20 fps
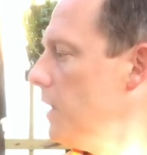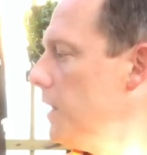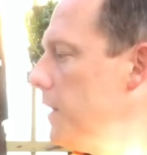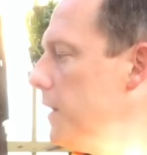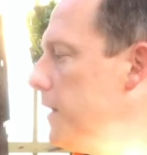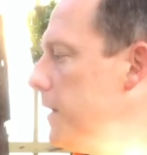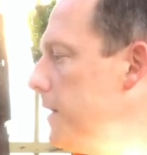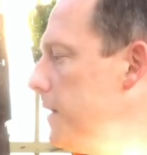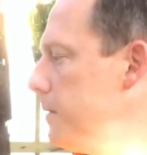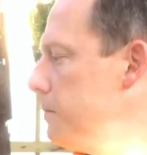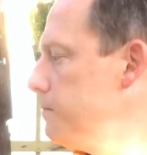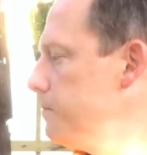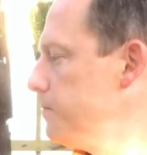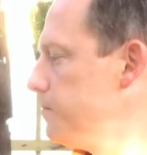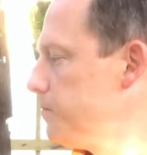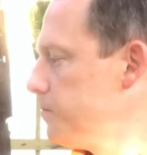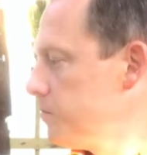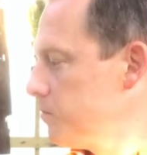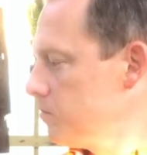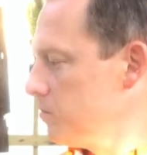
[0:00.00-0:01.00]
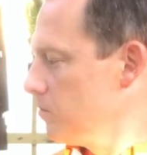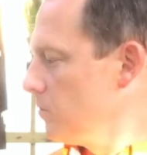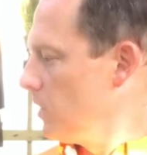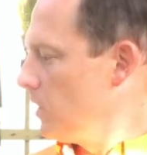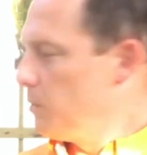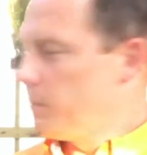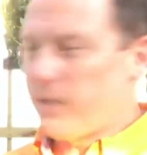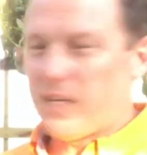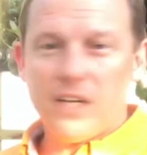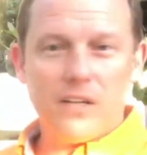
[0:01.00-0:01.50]

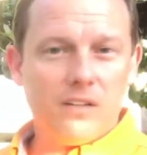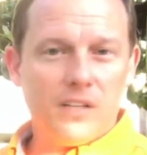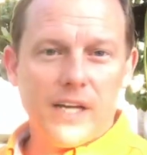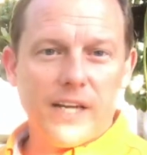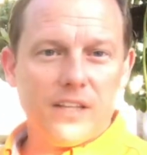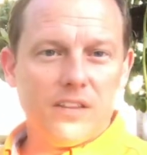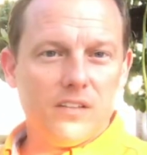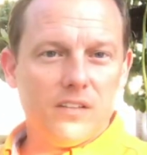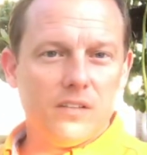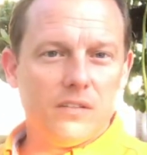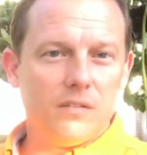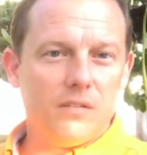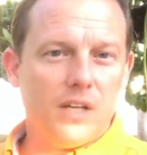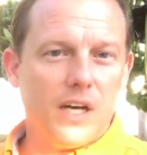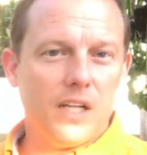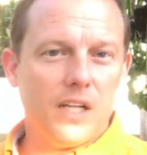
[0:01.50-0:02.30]
But I like the